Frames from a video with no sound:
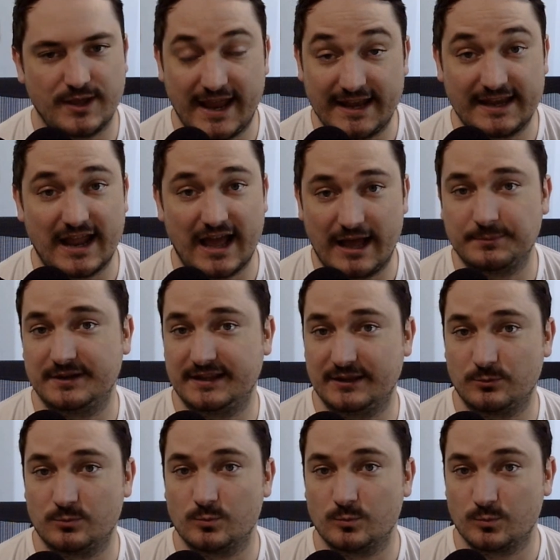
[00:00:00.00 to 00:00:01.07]
and I'm going to
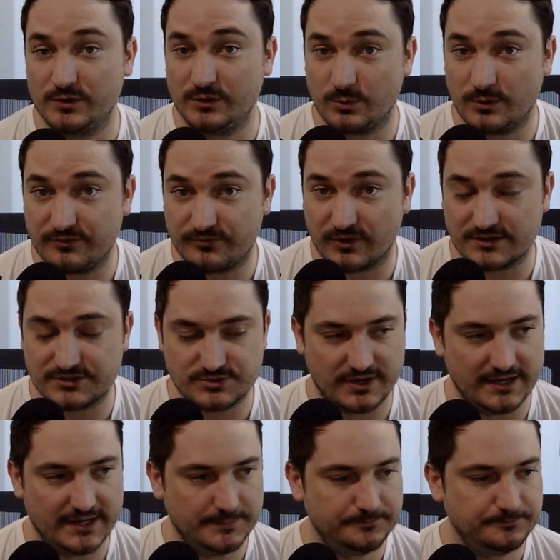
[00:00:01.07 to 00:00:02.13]
get really, really
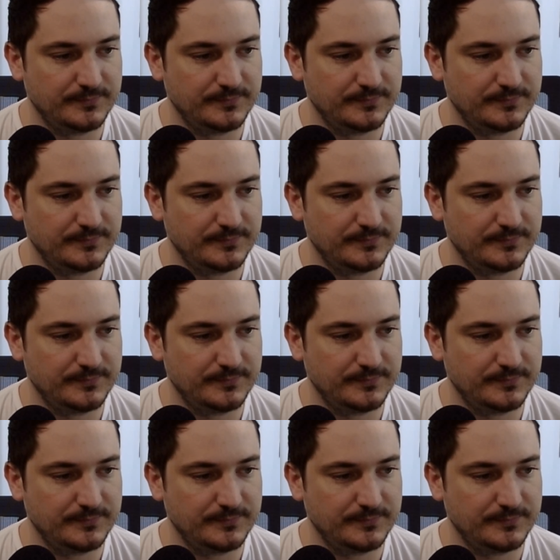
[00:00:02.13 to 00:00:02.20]
frustrated.